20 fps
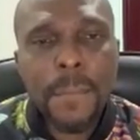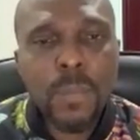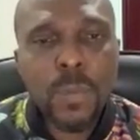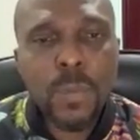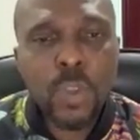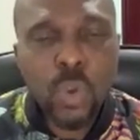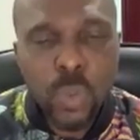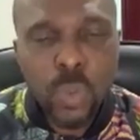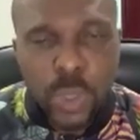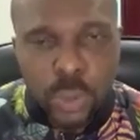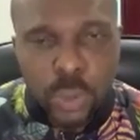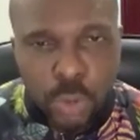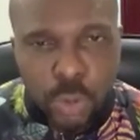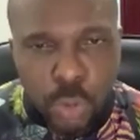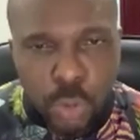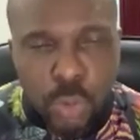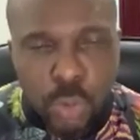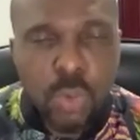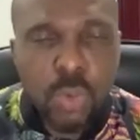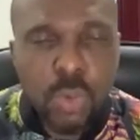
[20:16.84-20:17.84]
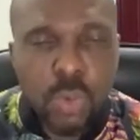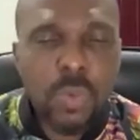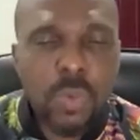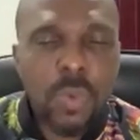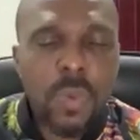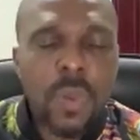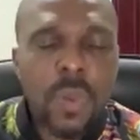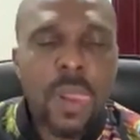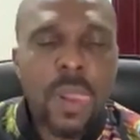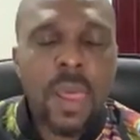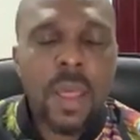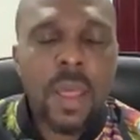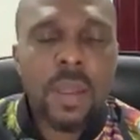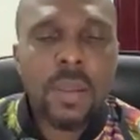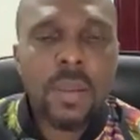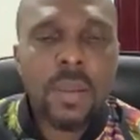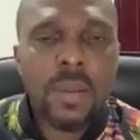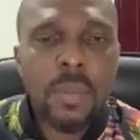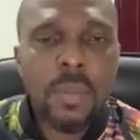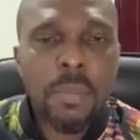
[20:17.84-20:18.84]
You will do
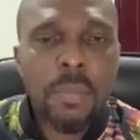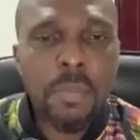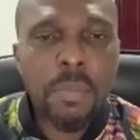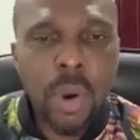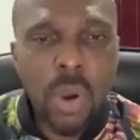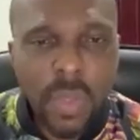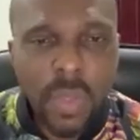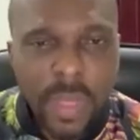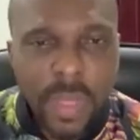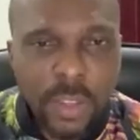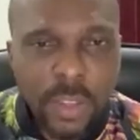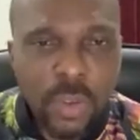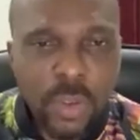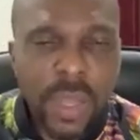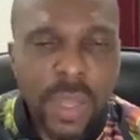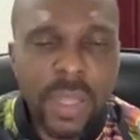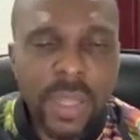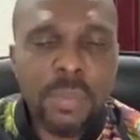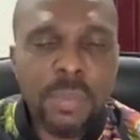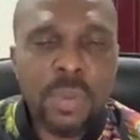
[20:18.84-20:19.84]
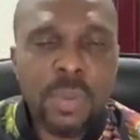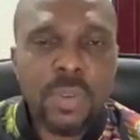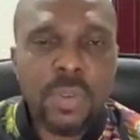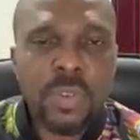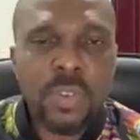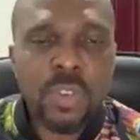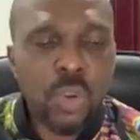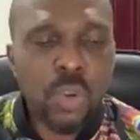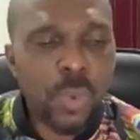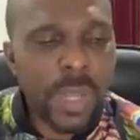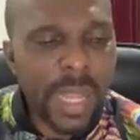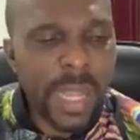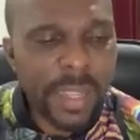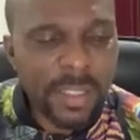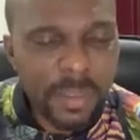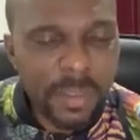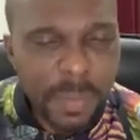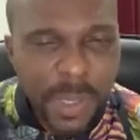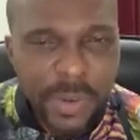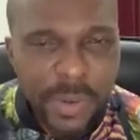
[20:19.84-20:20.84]
more than you are able. You will
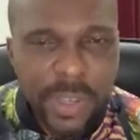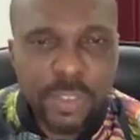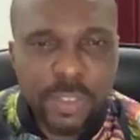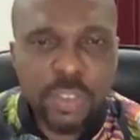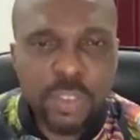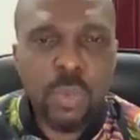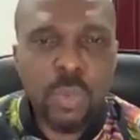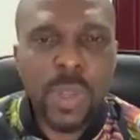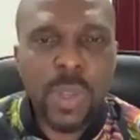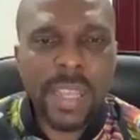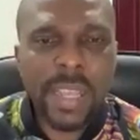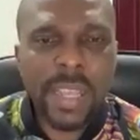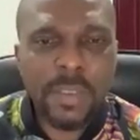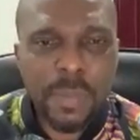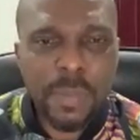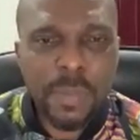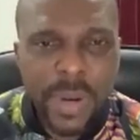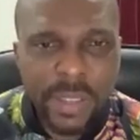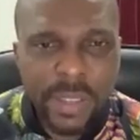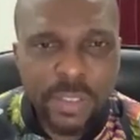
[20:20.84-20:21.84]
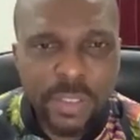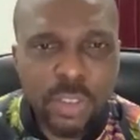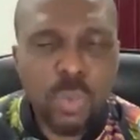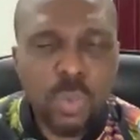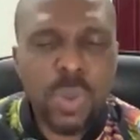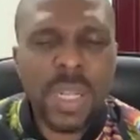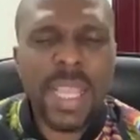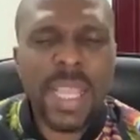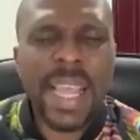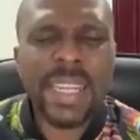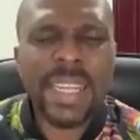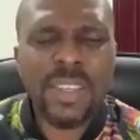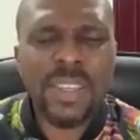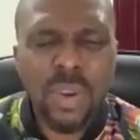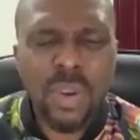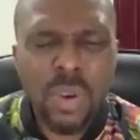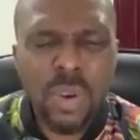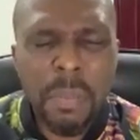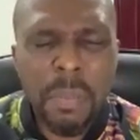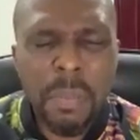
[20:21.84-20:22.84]
experience, you will express, you will get
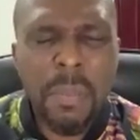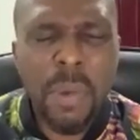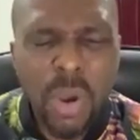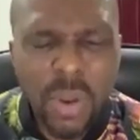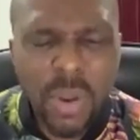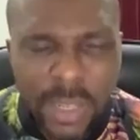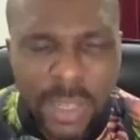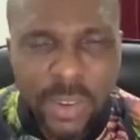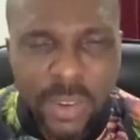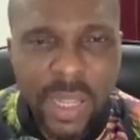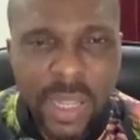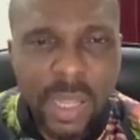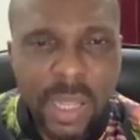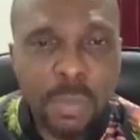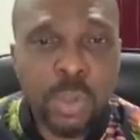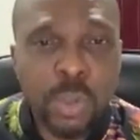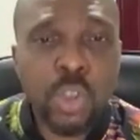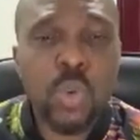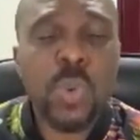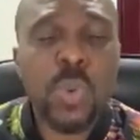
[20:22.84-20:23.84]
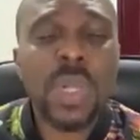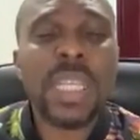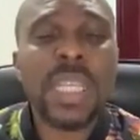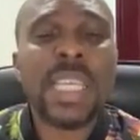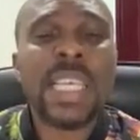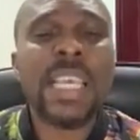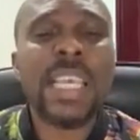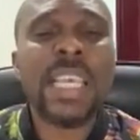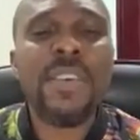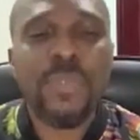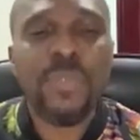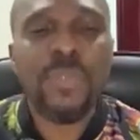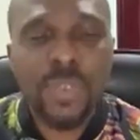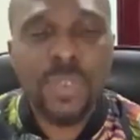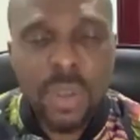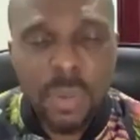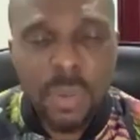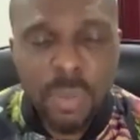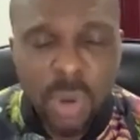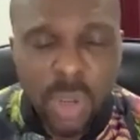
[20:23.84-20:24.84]
done more than you are able. You will give
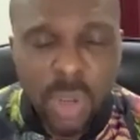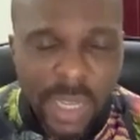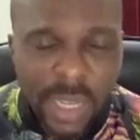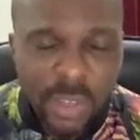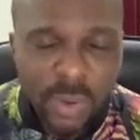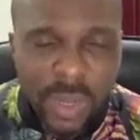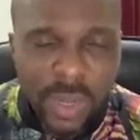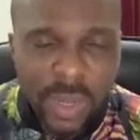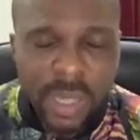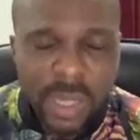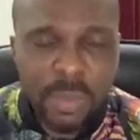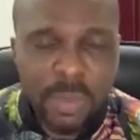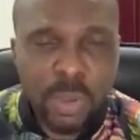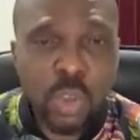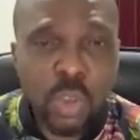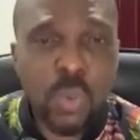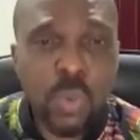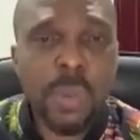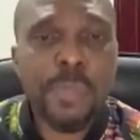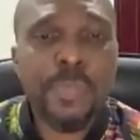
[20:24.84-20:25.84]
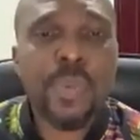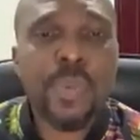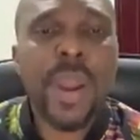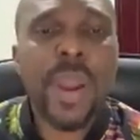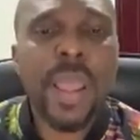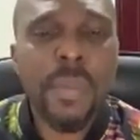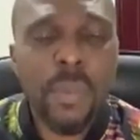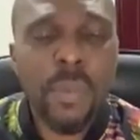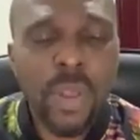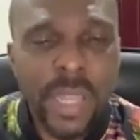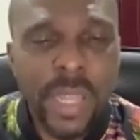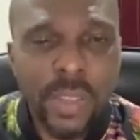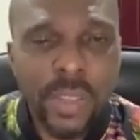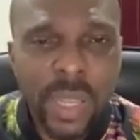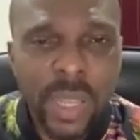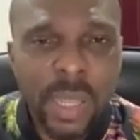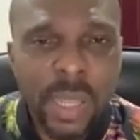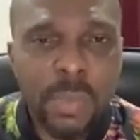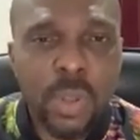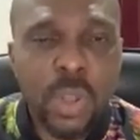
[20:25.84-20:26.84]
more than you are able. You will pray more than you
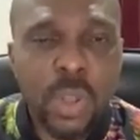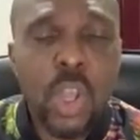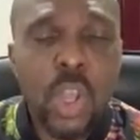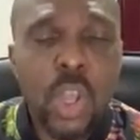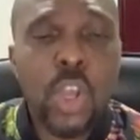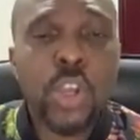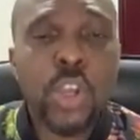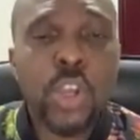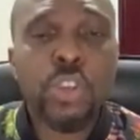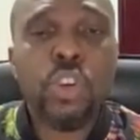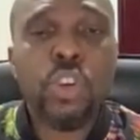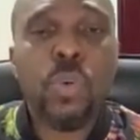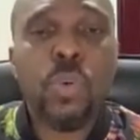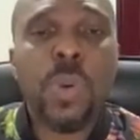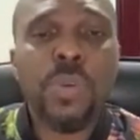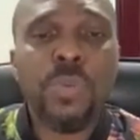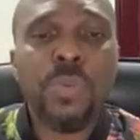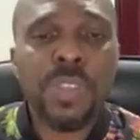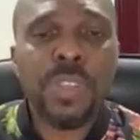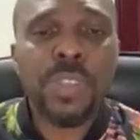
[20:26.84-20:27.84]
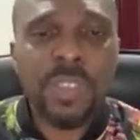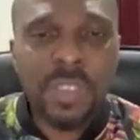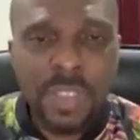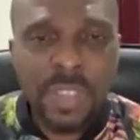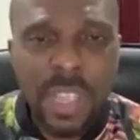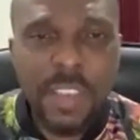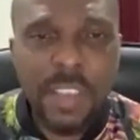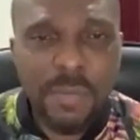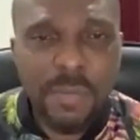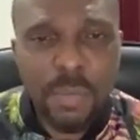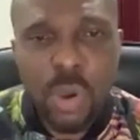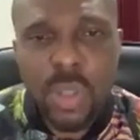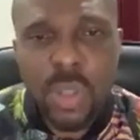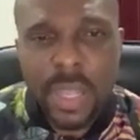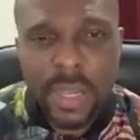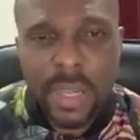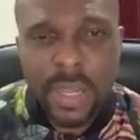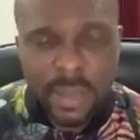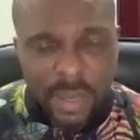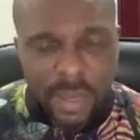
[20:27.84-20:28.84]
are able. You will receive more
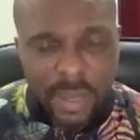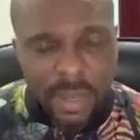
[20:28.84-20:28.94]
than